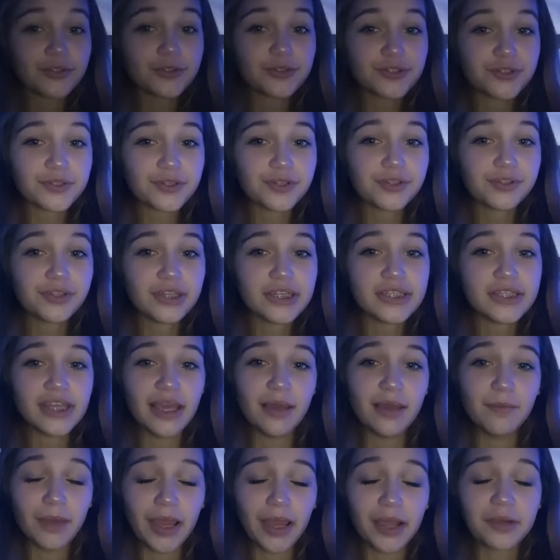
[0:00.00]
truly
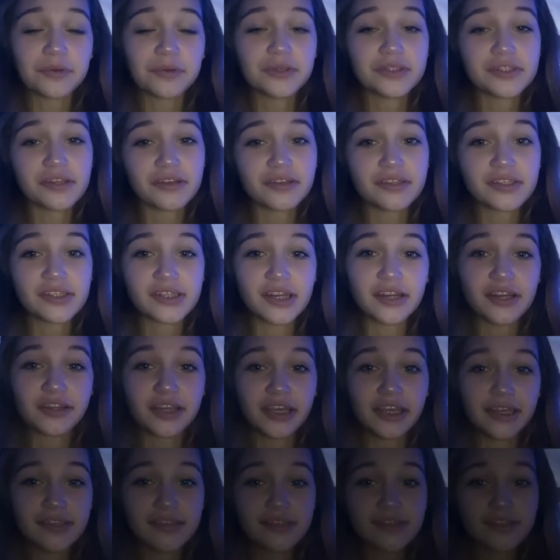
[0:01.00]
stand backwards on a
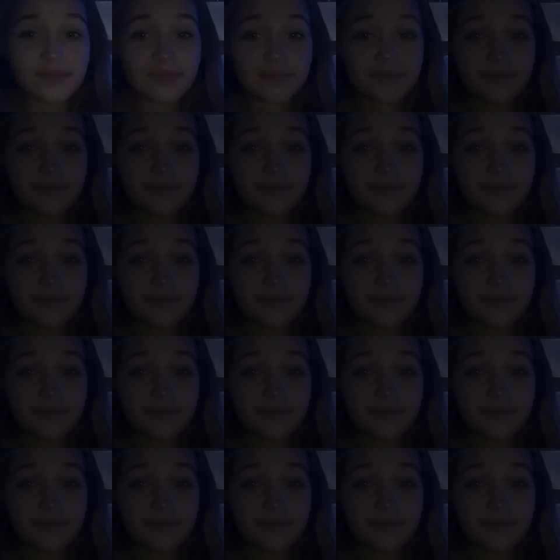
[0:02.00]
staircase.